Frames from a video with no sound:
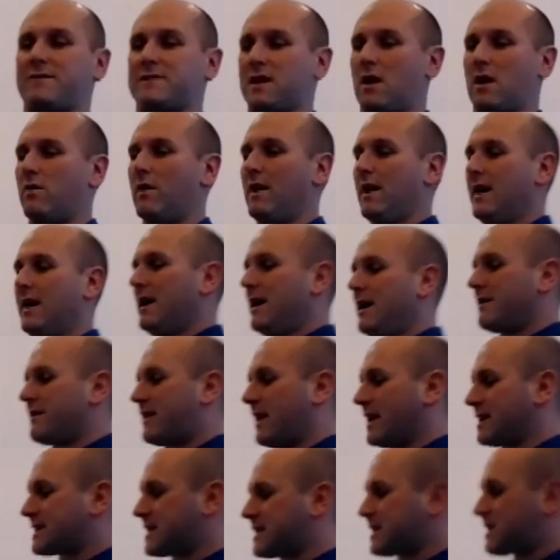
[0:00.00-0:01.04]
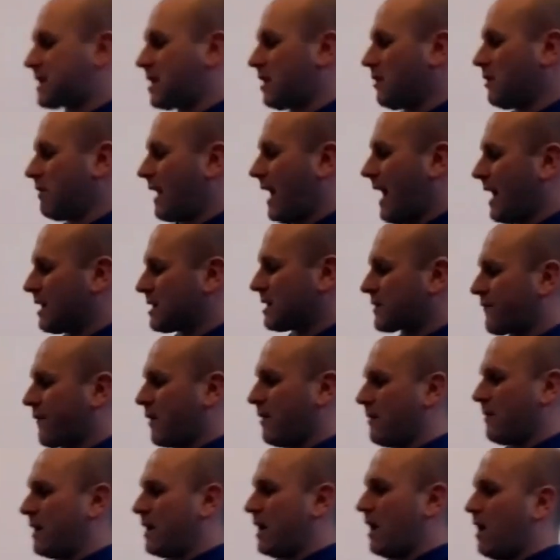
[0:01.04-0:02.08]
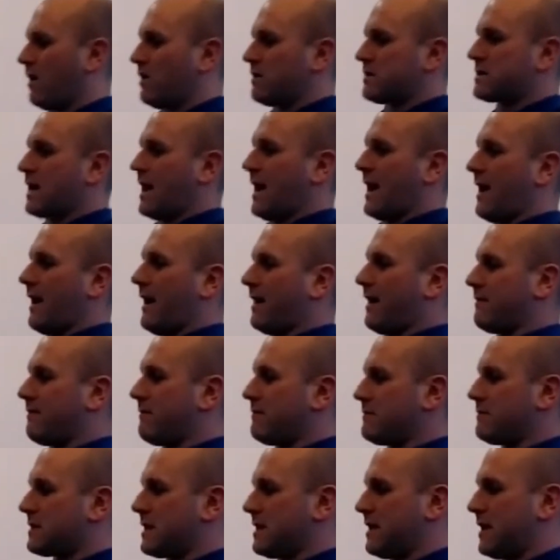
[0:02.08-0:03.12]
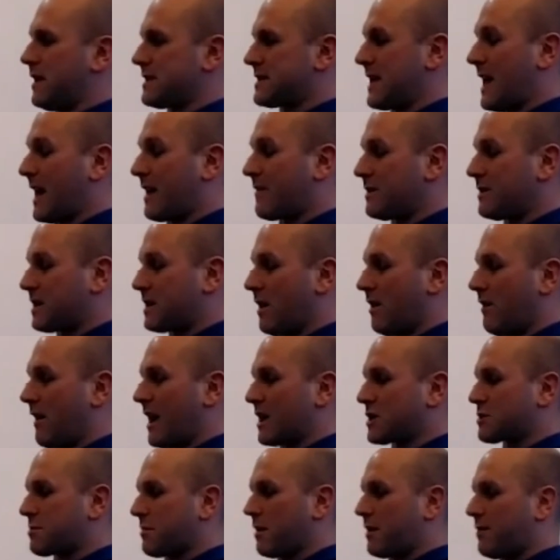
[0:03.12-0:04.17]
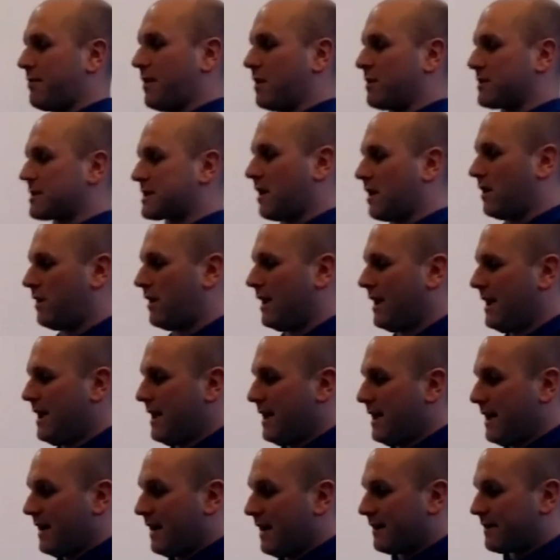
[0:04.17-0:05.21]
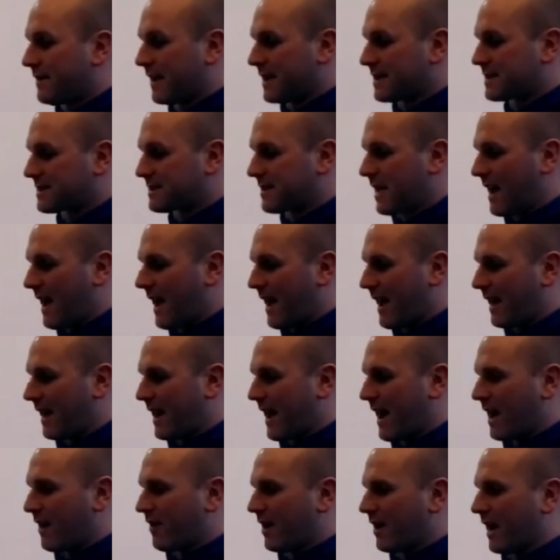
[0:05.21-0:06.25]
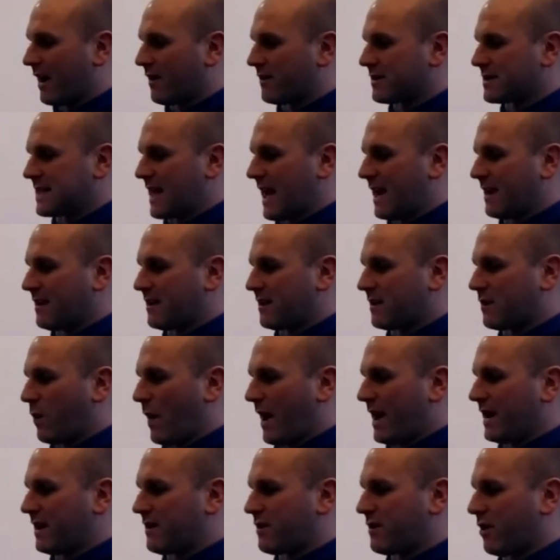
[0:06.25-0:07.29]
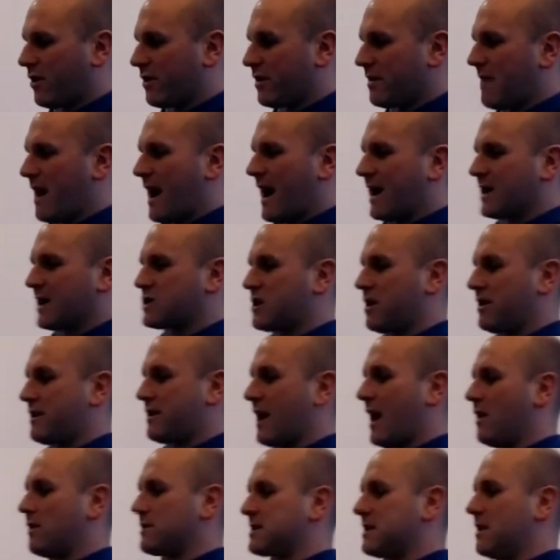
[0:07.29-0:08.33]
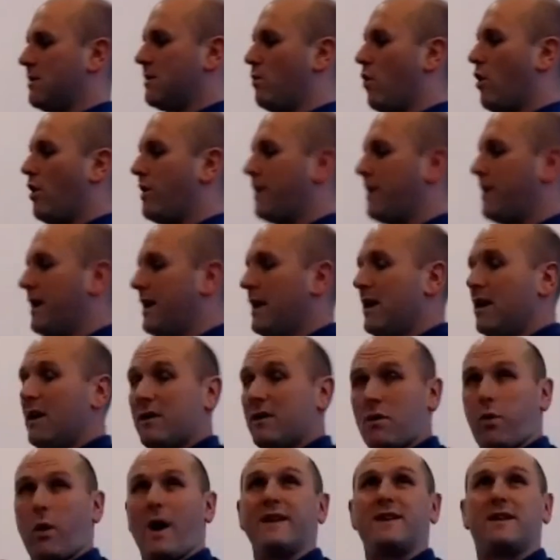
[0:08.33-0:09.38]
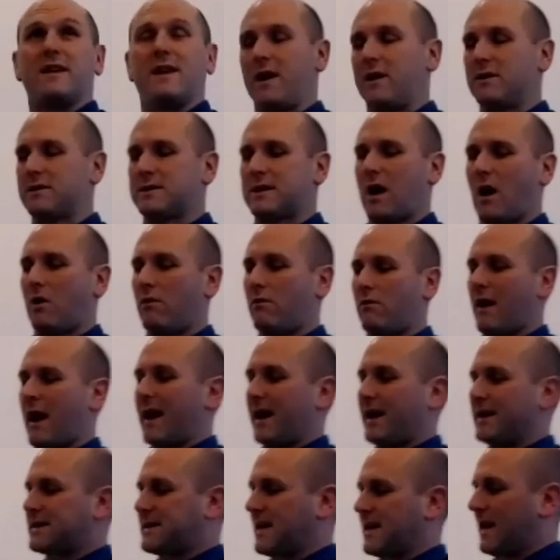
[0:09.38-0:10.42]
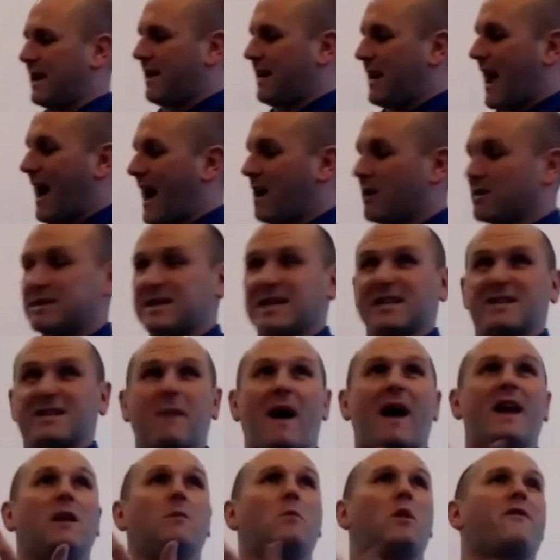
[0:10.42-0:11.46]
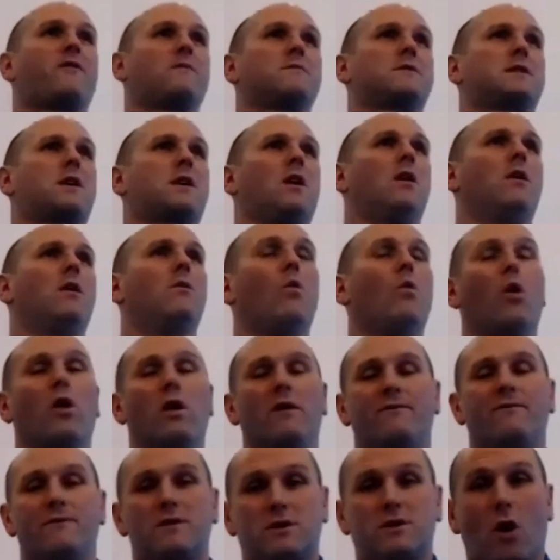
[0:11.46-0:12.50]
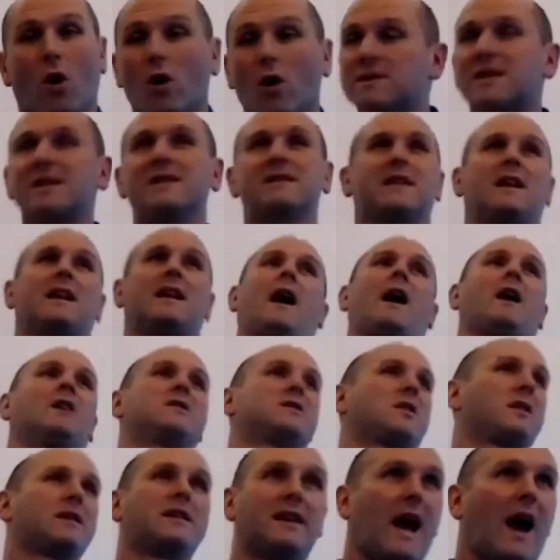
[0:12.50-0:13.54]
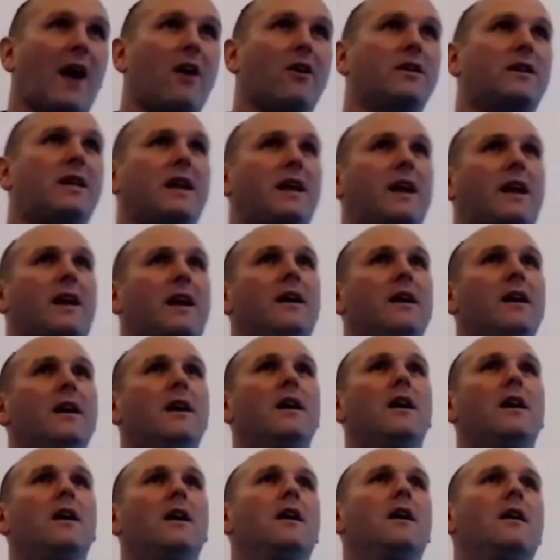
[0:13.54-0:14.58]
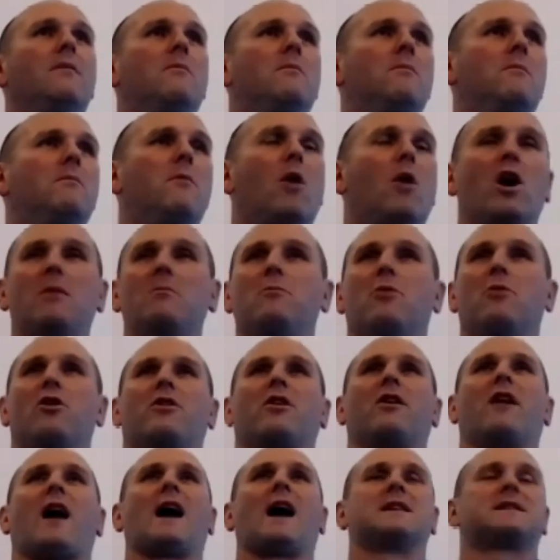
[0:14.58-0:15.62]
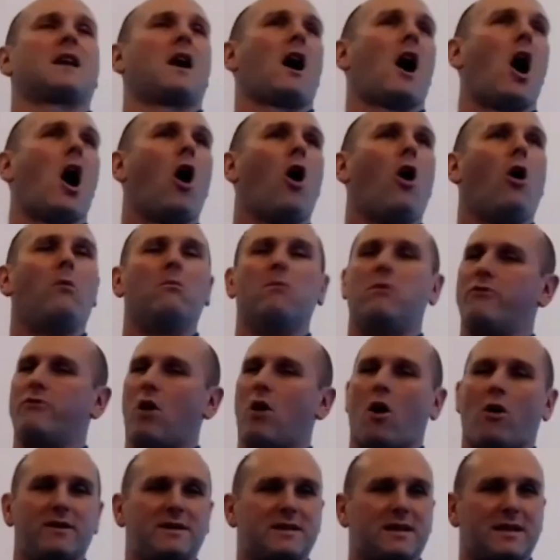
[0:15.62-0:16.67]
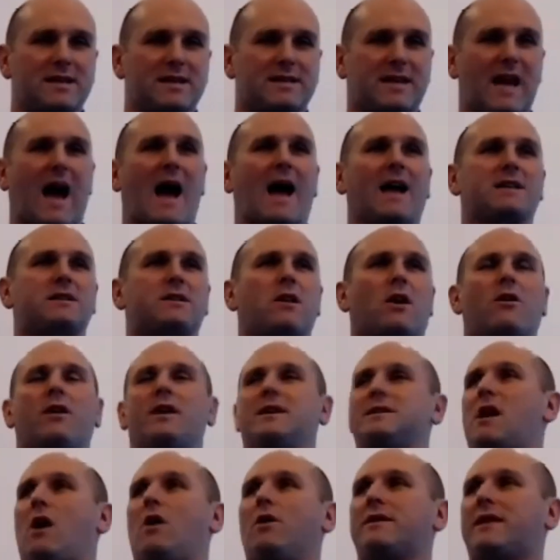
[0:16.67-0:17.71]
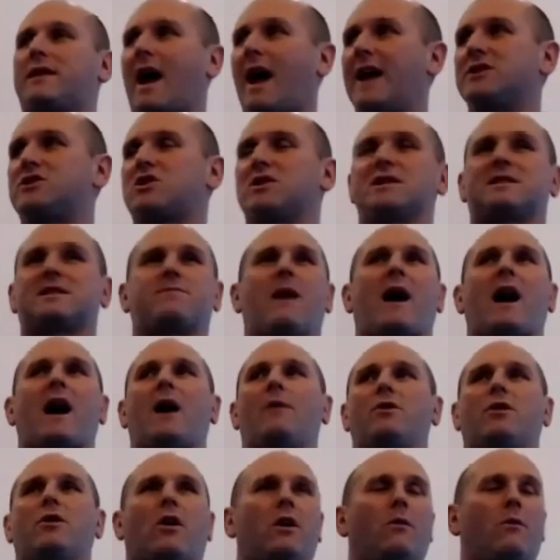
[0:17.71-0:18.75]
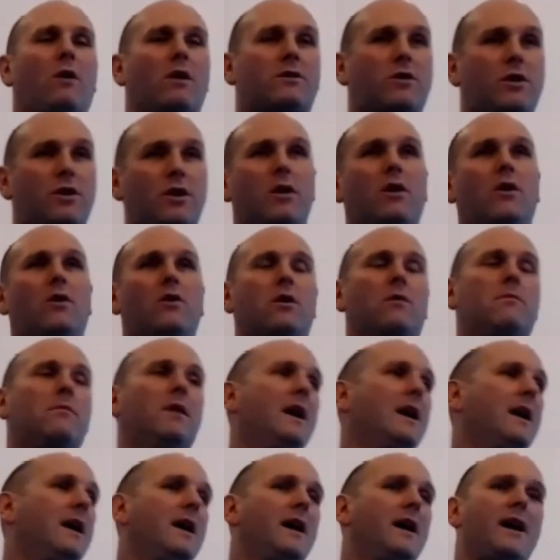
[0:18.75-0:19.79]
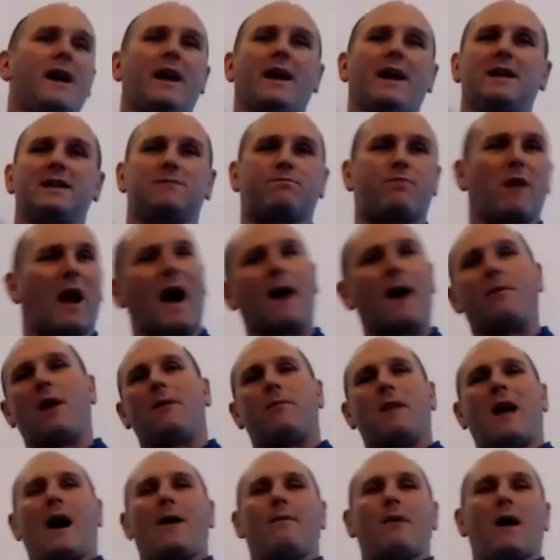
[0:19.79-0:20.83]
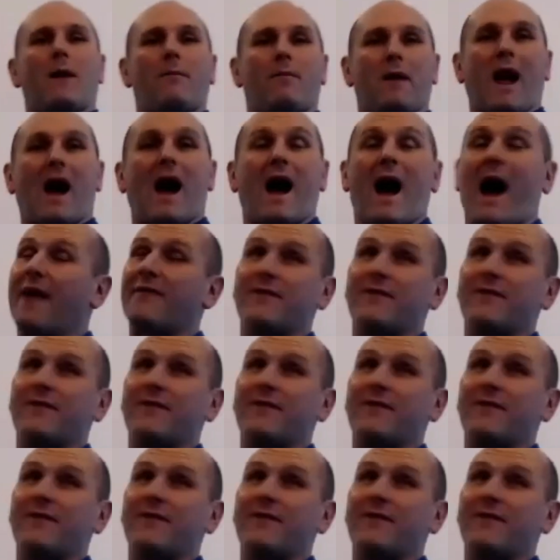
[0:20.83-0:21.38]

So this is 2 letters from my old secondary school, Ashburn Community School. This letter here is dated the 23rd of March 2001. 20 years ago, and it's a letter suspending me from school. One of dozens of letters, I can guarantee you. My mother has a home, Rory's a disaster, he's no attention span, we don't know what to do with him, he's blah, blah, blah, blah, blah.